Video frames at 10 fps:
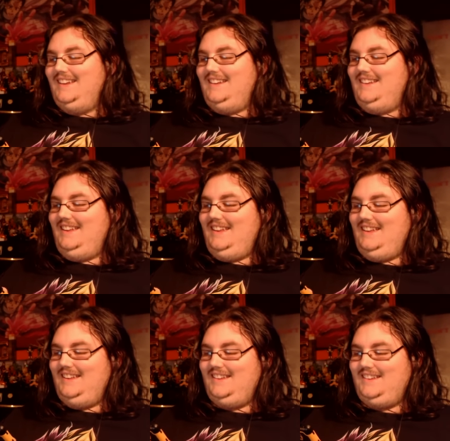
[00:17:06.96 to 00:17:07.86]

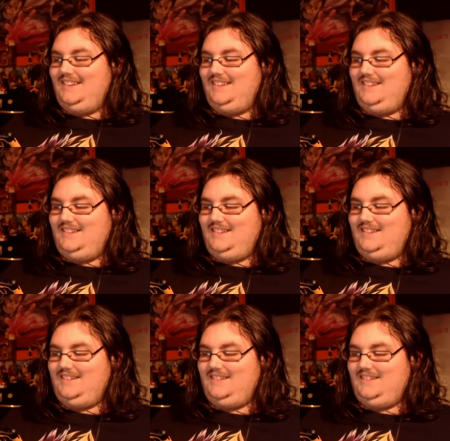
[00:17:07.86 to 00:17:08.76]

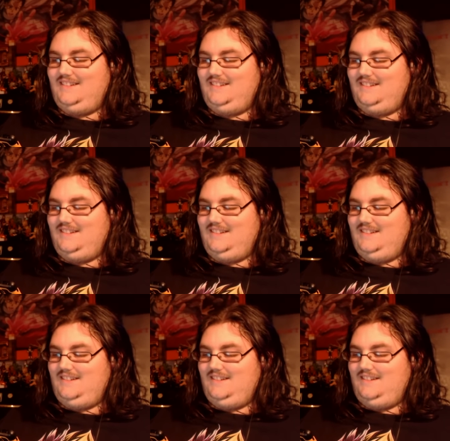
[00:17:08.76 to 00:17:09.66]

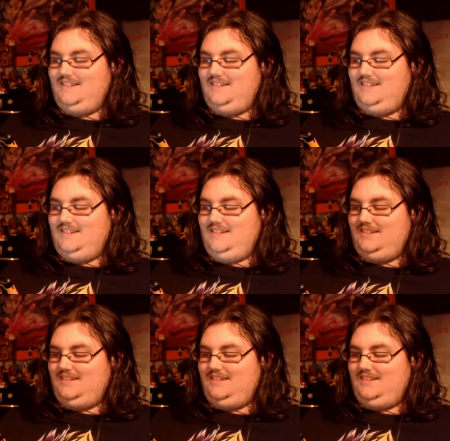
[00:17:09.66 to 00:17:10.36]
(no one is talking)